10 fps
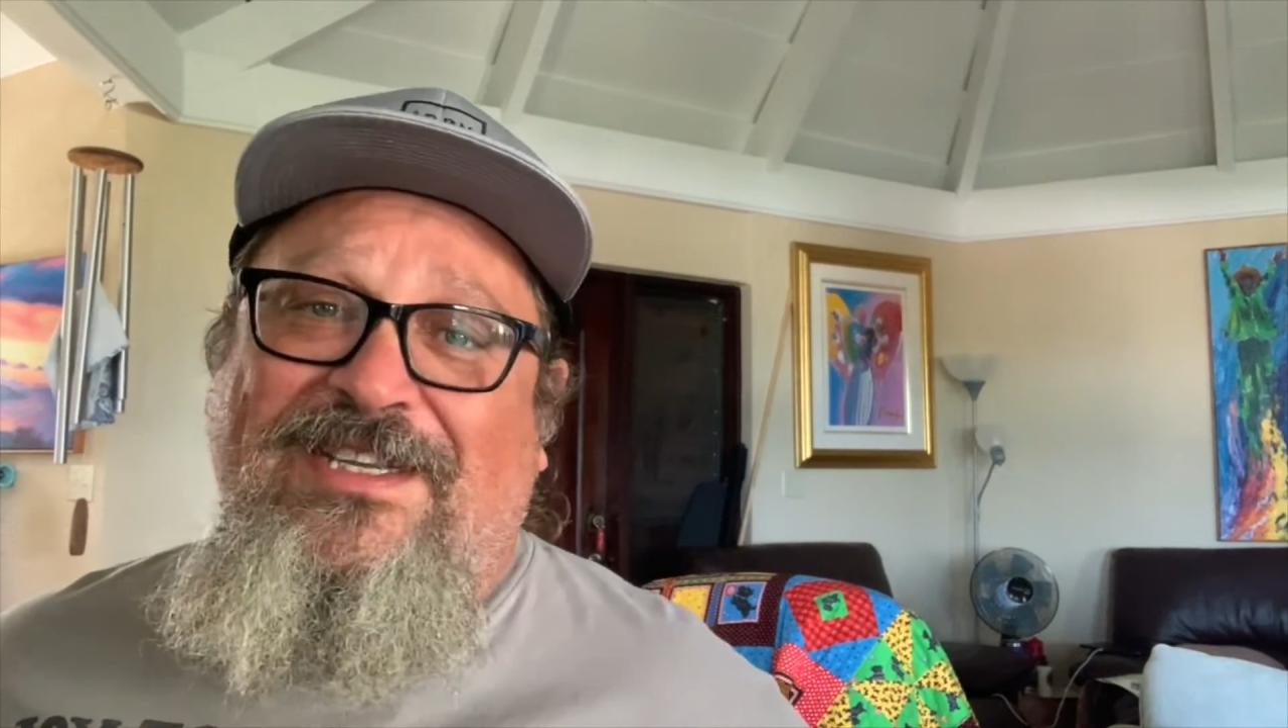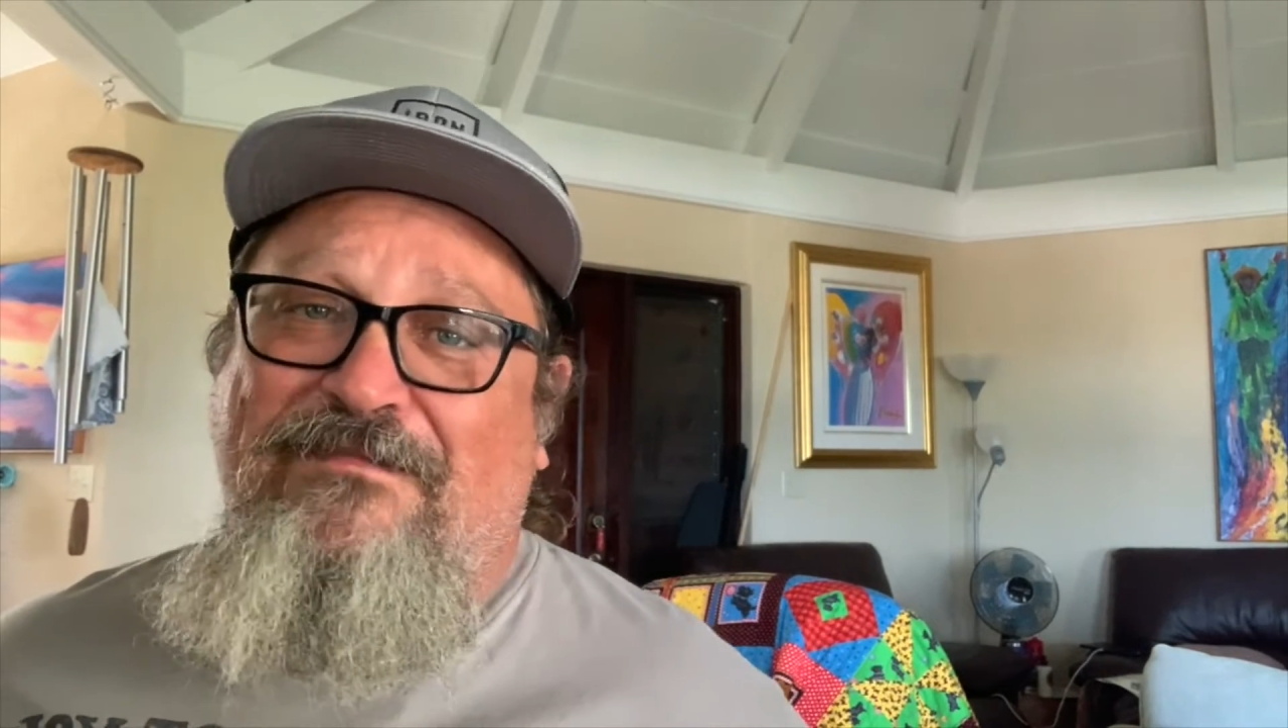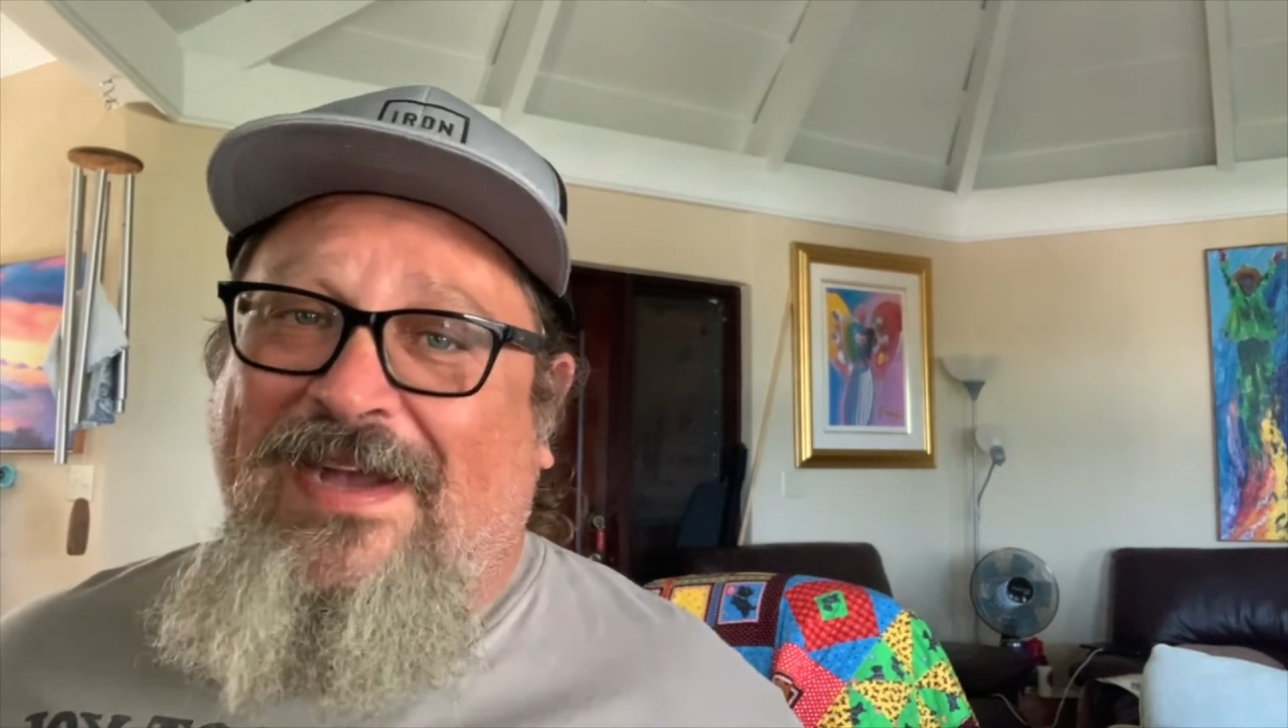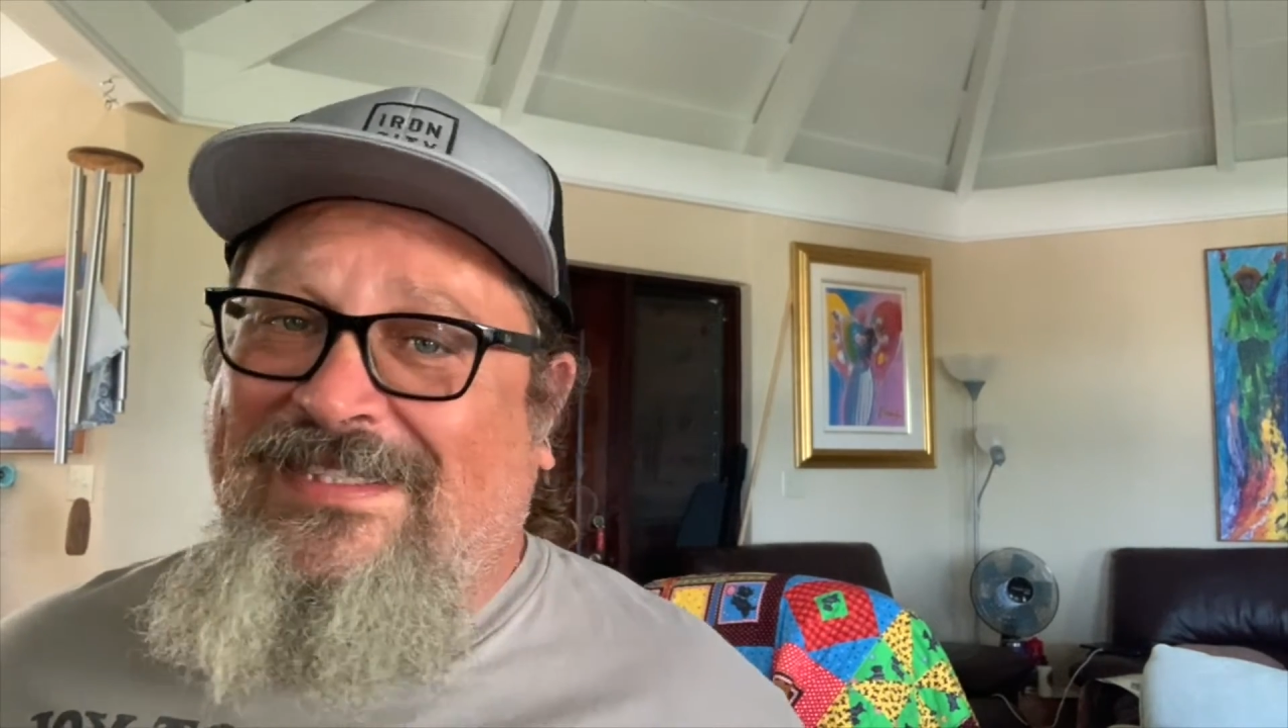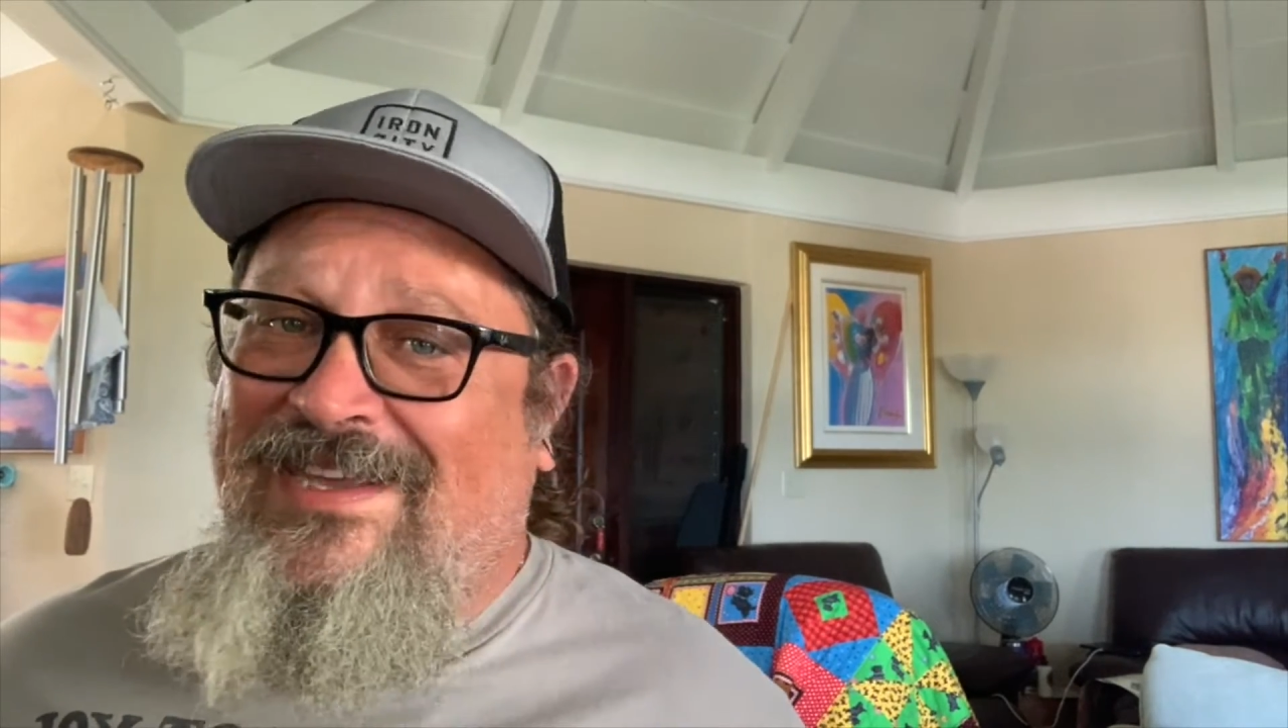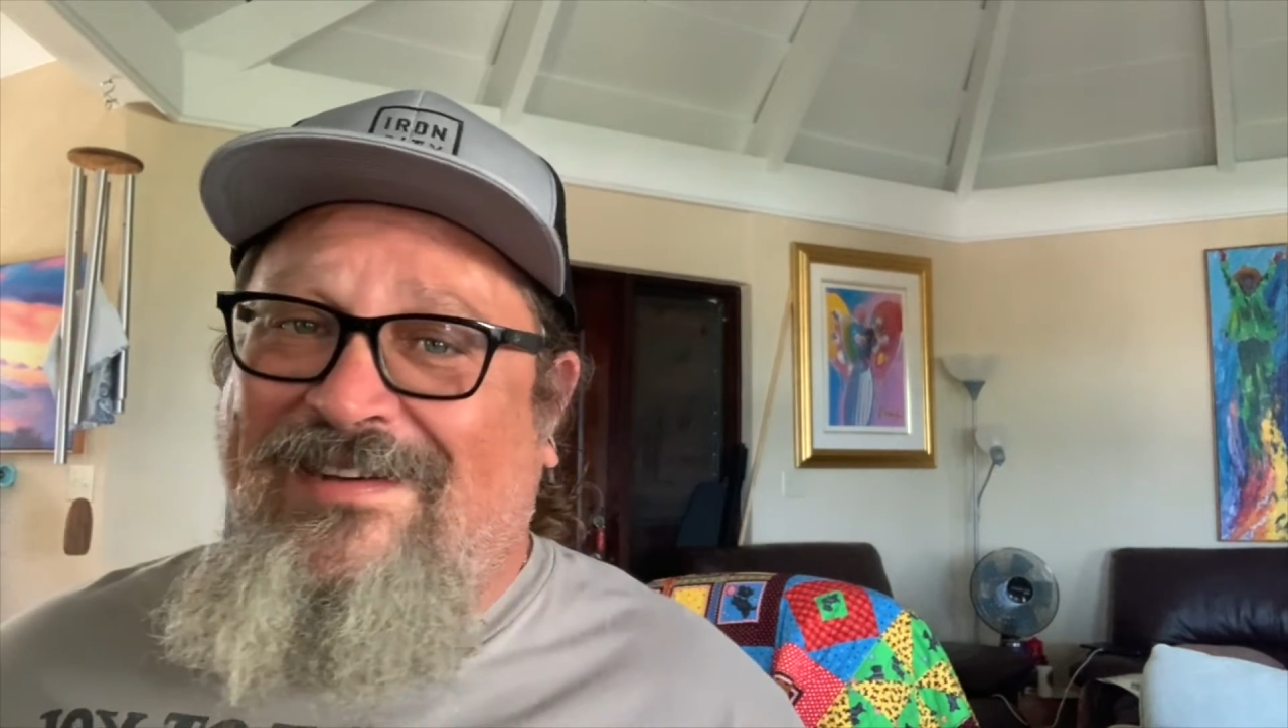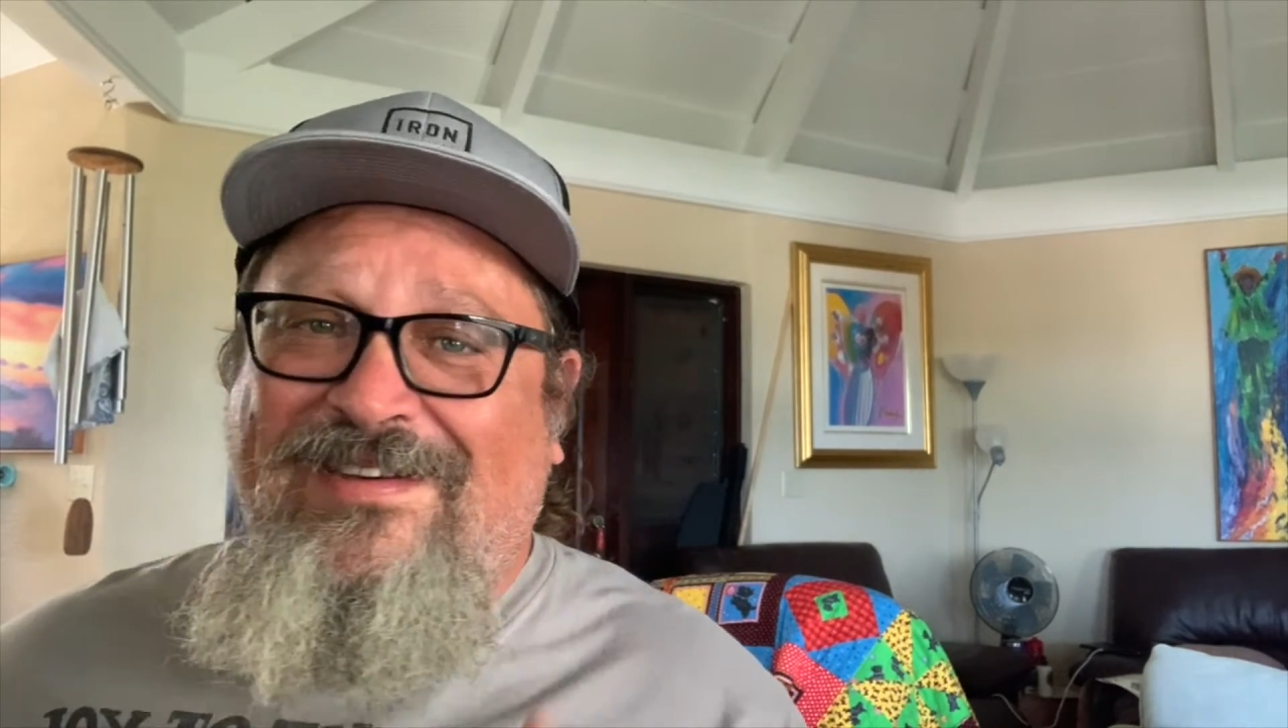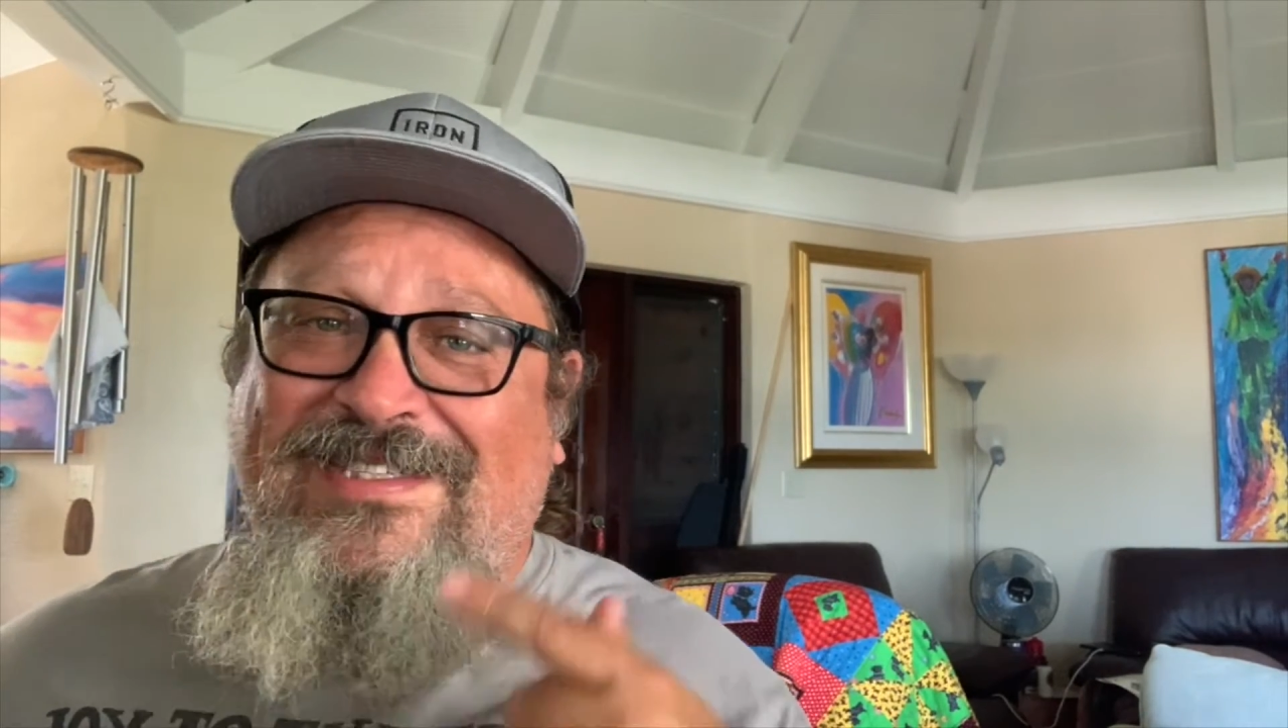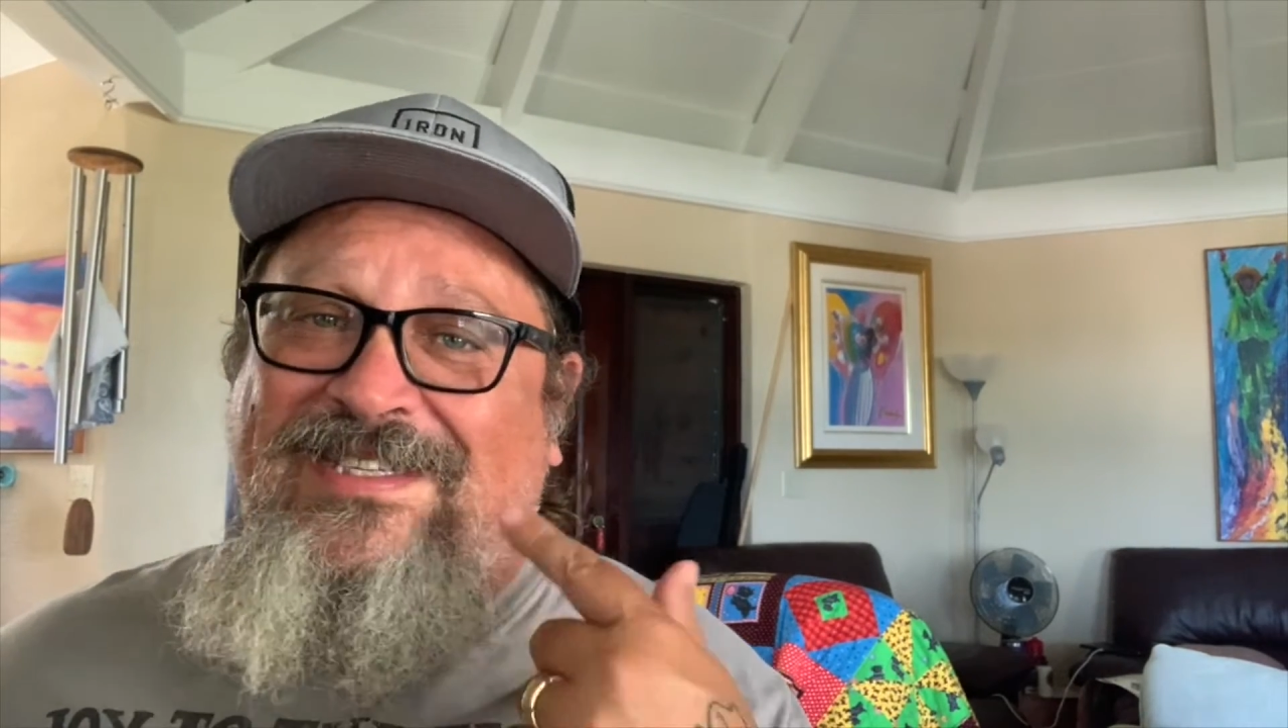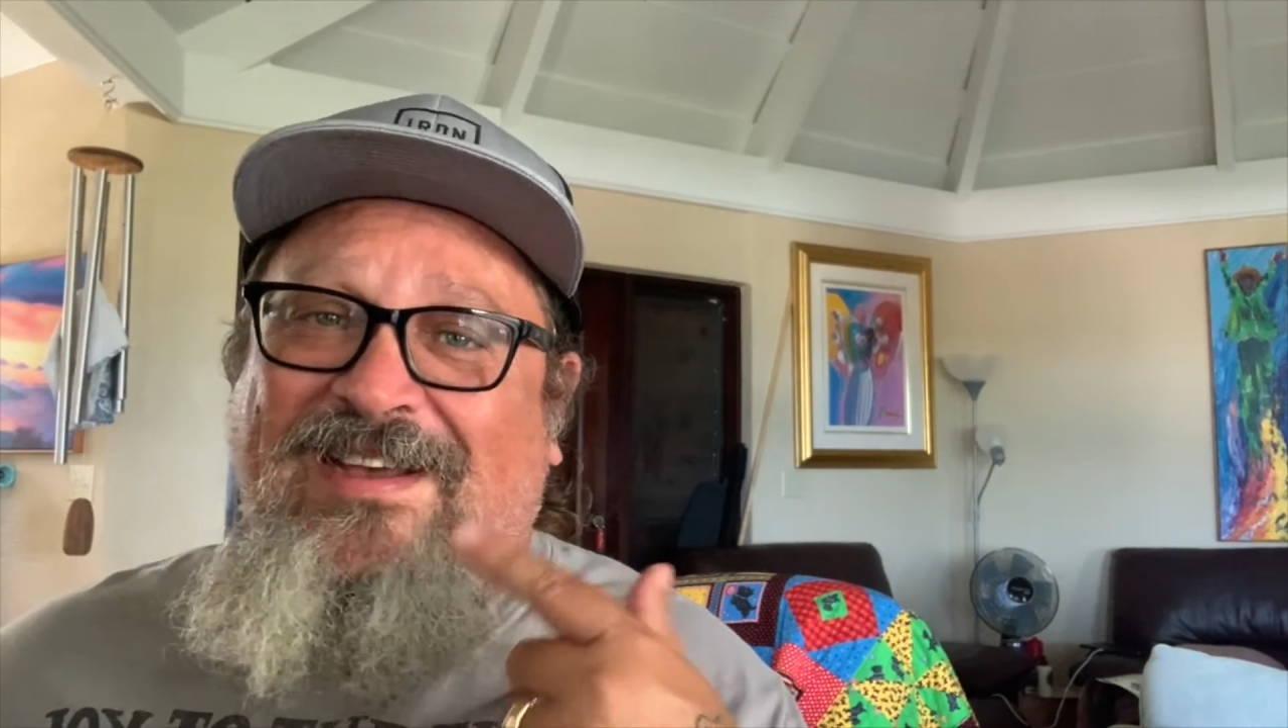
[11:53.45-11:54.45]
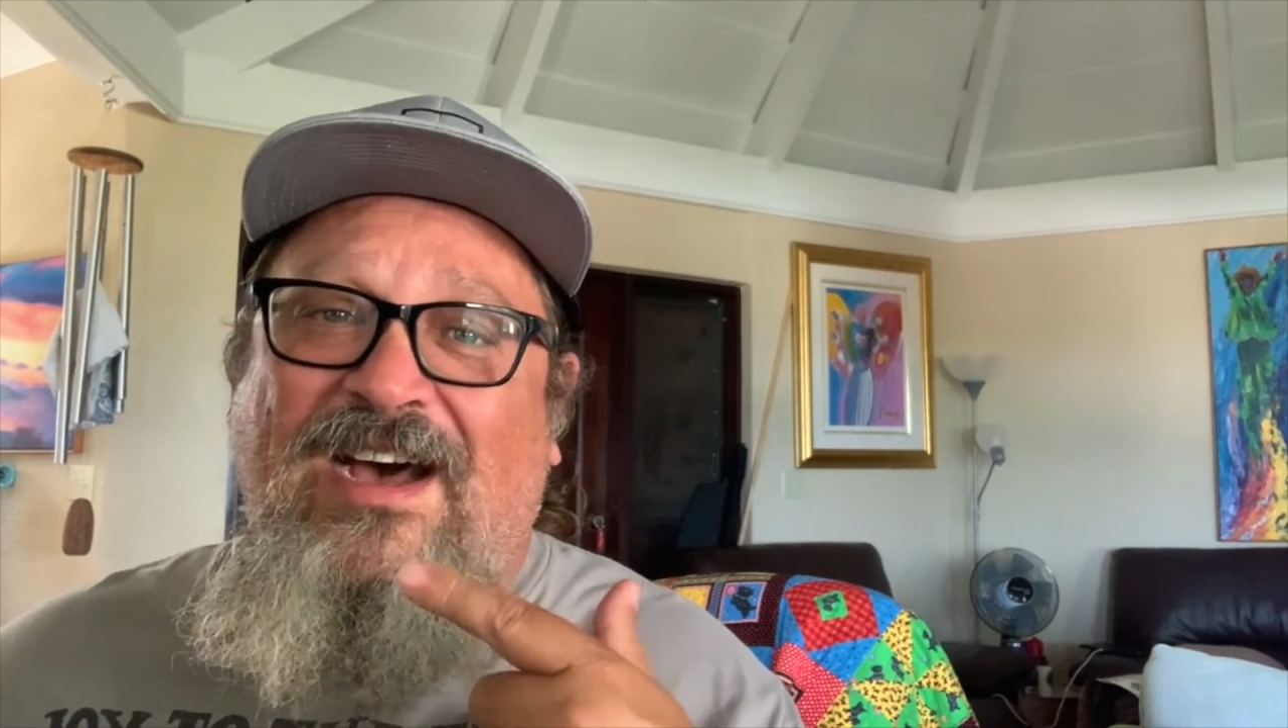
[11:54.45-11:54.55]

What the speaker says: of my tongues,